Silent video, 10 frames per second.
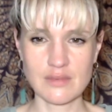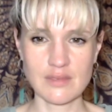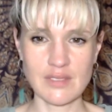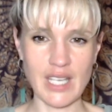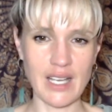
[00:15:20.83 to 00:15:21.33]

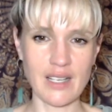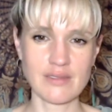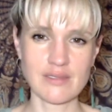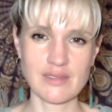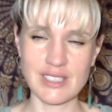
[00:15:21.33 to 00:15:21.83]
yeah,
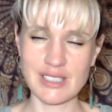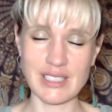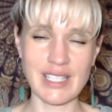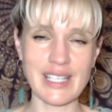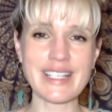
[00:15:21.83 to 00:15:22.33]
just
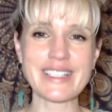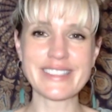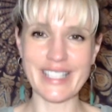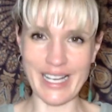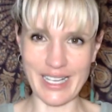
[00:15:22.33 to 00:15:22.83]

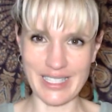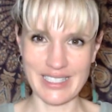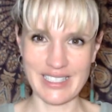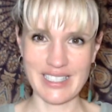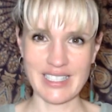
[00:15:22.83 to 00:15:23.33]
easier,
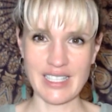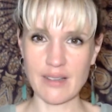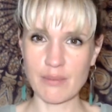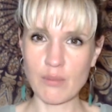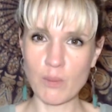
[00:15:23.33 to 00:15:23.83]
like
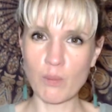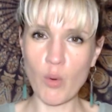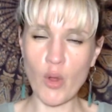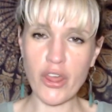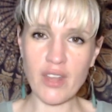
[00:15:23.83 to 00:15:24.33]

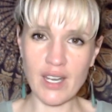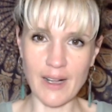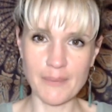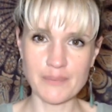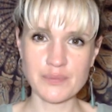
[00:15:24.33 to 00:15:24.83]
more thinner,
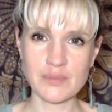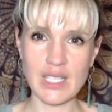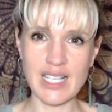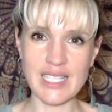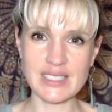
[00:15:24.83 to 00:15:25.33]

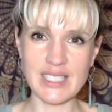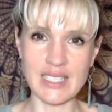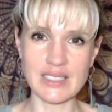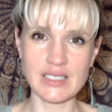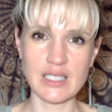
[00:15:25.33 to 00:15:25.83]
less
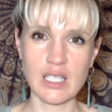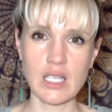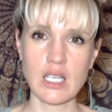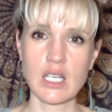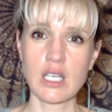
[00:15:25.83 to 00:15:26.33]
dense.
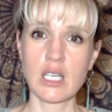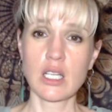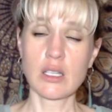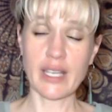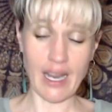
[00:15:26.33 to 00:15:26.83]

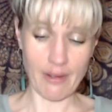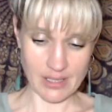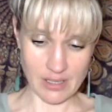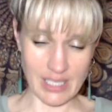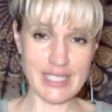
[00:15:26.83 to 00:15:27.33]
The
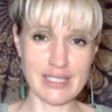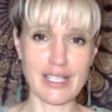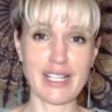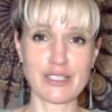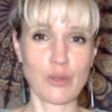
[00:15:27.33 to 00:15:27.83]
character Lisa,
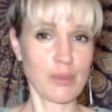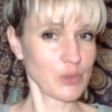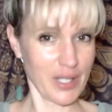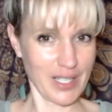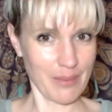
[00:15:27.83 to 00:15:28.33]
that's who I'm
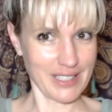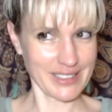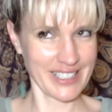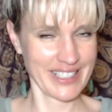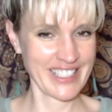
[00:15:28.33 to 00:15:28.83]
talking about.
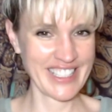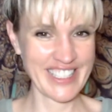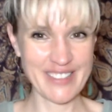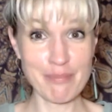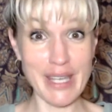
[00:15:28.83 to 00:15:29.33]

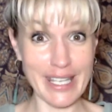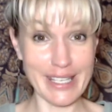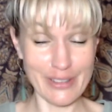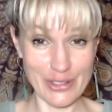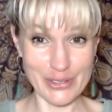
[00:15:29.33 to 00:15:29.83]
Me, you
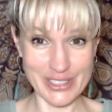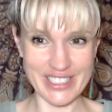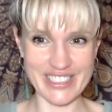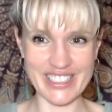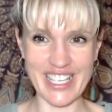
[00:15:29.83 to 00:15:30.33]
could also
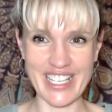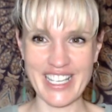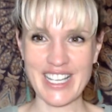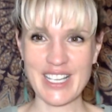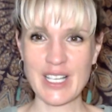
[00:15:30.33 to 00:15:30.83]
say.
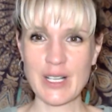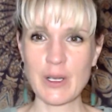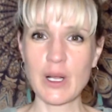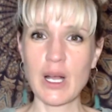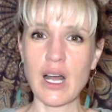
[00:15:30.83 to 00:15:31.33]

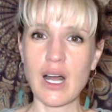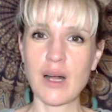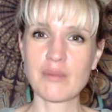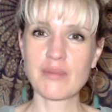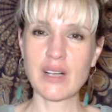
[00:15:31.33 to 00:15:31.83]

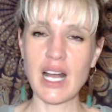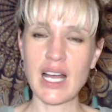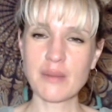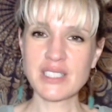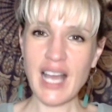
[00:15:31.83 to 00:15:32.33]
And
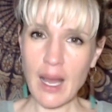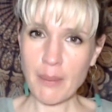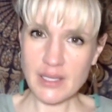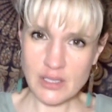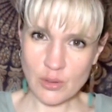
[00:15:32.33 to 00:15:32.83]
I'm so
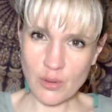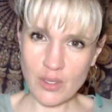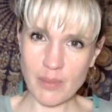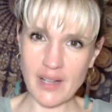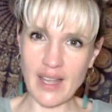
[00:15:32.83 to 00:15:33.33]
happy to talk
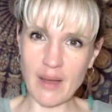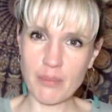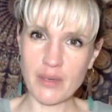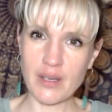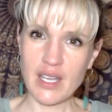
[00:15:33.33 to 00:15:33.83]
about that, but